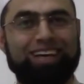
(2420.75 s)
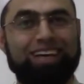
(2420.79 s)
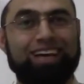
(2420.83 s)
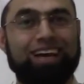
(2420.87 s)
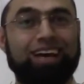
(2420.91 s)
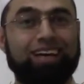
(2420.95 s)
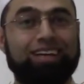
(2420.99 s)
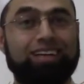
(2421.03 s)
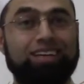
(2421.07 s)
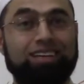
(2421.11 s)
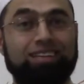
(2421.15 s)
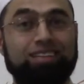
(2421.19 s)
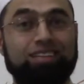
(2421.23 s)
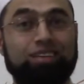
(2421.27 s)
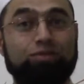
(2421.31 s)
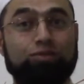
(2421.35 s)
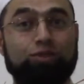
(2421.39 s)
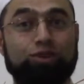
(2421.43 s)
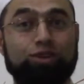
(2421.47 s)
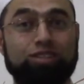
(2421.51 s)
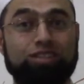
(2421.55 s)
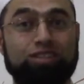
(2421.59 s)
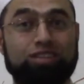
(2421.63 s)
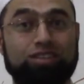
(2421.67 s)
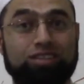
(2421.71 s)
And he
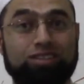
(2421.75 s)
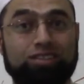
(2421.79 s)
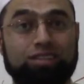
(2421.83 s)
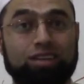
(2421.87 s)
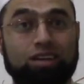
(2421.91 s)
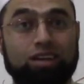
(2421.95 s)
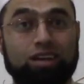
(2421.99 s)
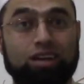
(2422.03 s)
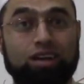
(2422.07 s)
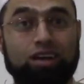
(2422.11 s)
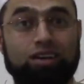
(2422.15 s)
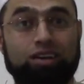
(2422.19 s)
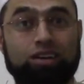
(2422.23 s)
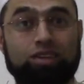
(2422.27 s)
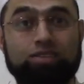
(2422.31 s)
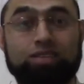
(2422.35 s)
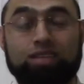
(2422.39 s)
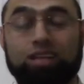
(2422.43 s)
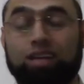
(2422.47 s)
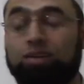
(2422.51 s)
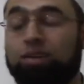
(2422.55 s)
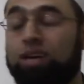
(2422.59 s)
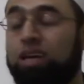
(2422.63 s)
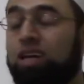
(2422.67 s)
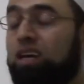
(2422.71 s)
divorced her, sallallahu alaihi
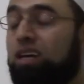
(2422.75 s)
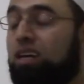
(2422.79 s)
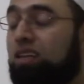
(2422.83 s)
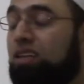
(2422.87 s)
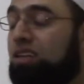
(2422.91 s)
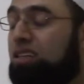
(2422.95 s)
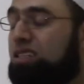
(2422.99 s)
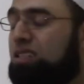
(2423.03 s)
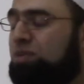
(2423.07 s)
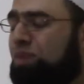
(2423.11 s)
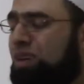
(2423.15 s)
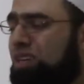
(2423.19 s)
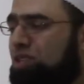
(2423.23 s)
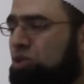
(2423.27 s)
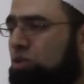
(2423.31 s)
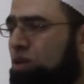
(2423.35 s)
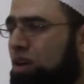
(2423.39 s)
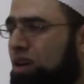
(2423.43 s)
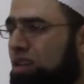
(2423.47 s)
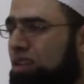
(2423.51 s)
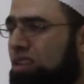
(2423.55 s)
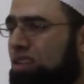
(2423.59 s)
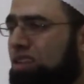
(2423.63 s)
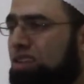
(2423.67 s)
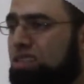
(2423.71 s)
wasallam. This means
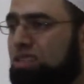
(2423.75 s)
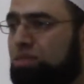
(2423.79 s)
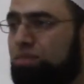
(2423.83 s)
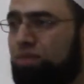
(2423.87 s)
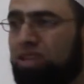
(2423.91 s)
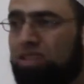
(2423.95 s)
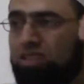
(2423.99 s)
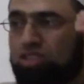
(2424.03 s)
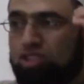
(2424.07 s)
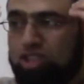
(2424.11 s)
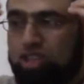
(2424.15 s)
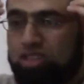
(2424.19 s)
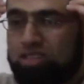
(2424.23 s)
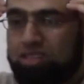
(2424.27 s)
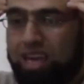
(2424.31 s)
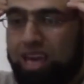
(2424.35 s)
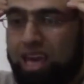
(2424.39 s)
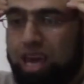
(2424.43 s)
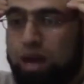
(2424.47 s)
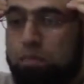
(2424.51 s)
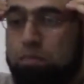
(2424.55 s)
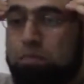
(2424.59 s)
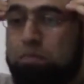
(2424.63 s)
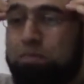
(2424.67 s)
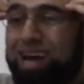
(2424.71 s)
what? This means she's
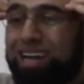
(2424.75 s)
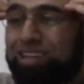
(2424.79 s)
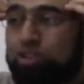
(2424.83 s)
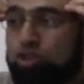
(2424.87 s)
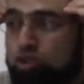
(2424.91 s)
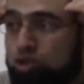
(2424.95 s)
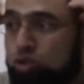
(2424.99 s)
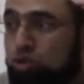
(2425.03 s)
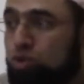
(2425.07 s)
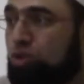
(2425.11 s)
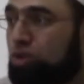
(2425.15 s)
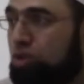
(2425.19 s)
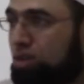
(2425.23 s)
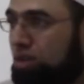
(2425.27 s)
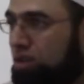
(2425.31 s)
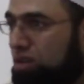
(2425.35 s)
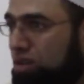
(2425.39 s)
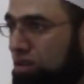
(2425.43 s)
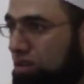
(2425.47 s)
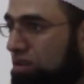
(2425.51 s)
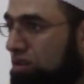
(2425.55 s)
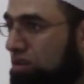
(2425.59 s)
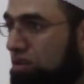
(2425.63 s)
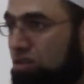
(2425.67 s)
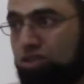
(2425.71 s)
immature.
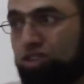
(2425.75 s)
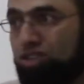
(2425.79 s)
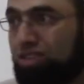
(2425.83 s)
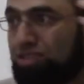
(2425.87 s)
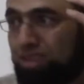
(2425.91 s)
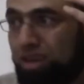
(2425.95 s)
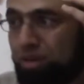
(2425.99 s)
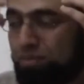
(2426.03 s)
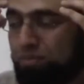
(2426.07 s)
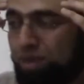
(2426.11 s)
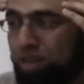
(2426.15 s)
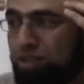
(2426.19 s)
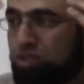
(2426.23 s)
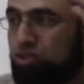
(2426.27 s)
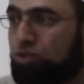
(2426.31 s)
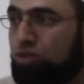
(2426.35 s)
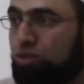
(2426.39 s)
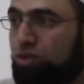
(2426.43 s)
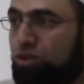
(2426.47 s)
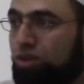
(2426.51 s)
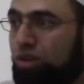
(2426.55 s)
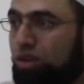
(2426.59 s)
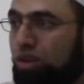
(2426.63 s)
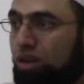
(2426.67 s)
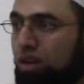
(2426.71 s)
She's
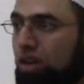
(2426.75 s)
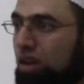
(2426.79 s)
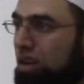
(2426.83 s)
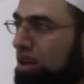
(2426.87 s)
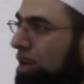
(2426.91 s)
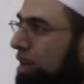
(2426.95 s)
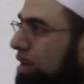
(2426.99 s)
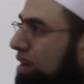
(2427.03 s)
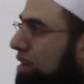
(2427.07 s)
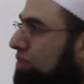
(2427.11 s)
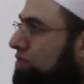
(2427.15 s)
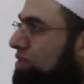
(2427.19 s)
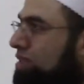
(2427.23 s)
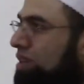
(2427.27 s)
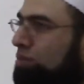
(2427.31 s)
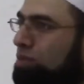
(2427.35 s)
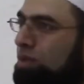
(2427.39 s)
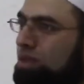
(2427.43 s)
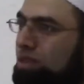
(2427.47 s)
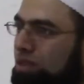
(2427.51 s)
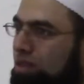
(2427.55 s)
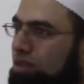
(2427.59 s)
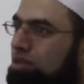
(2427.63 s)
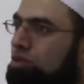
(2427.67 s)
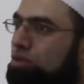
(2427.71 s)
immature. Like if
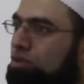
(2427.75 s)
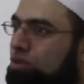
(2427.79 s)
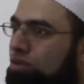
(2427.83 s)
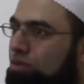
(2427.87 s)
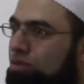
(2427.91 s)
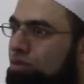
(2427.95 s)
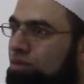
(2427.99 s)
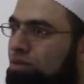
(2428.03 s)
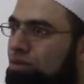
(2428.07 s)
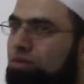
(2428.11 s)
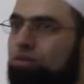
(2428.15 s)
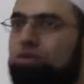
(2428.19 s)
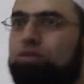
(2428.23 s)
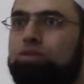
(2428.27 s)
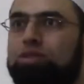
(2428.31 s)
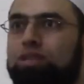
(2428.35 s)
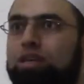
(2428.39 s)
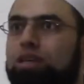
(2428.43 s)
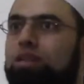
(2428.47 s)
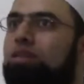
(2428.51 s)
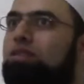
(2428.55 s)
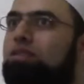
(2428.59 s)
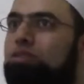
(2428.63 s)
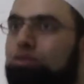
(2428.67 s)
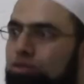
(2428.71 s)
someone tells you, you
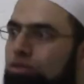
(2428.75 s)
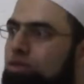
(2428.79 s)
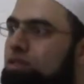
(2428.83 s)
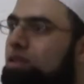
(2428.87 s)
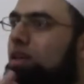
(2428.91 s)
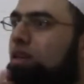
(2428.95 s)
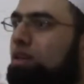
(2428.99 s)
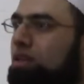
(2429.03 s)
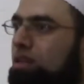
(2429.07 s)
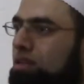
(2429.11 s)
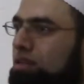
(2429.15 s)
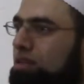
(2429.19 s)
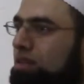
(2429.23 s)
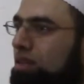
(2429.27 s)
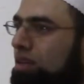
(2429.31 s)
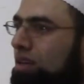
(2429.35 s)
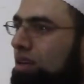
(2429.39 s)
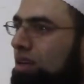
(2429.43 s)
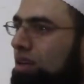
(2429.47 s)
say this, you say this.